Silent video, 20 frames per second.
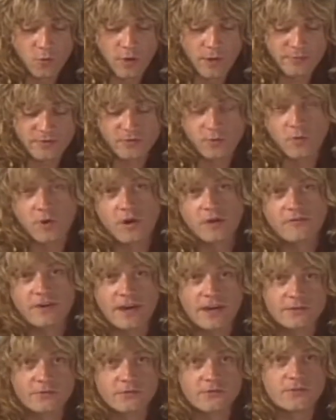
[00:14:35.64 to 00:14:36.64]
repertoire of
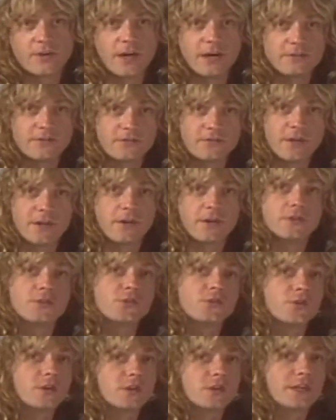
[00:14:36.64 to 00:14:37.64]
exercises that are
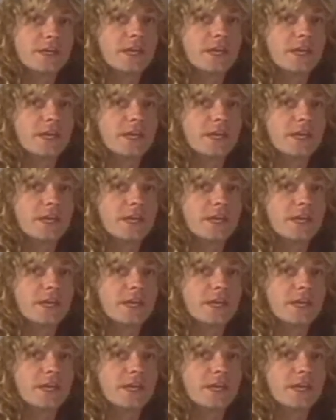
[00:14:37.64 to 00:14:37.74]
strictly